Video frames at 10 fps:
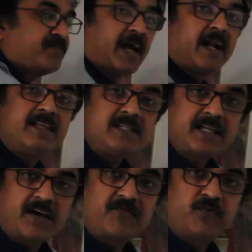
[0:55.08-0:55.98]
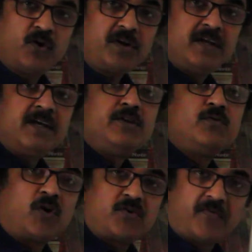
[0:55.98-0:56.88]
And this F4, you
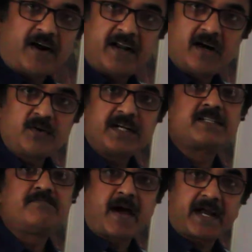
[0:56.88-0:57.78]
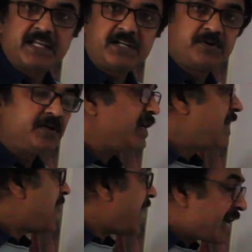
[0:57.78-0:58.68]
want to find out its magnitude
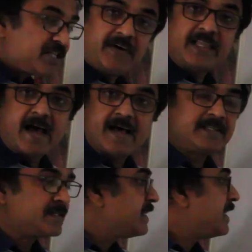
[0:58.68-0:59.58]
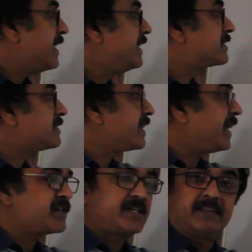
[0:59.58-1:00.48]
as well as its
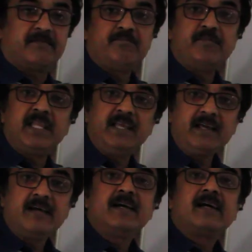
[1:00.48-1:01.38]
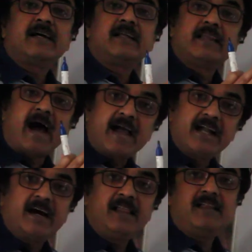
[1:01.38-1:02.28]
direction, meaning the
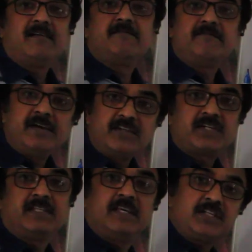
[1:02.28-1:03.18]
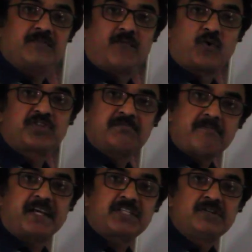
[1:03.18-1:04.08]
angle which this force
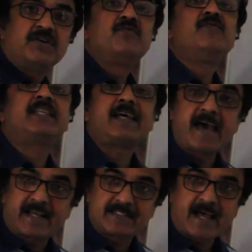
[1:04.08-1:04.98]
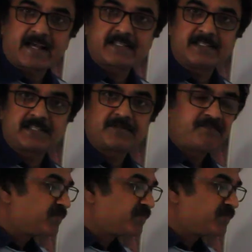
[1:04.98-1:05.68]
makes with x-axis.